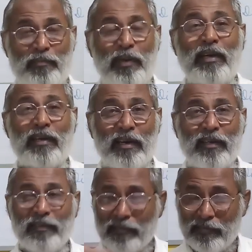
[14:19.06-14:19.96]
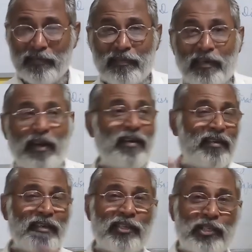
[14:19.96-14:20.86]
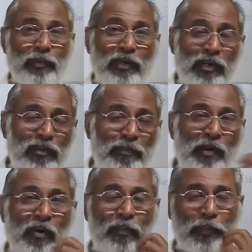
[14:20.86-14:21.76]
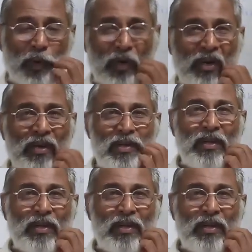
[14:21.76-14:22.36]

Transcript: Plundering and then distributing to the poor.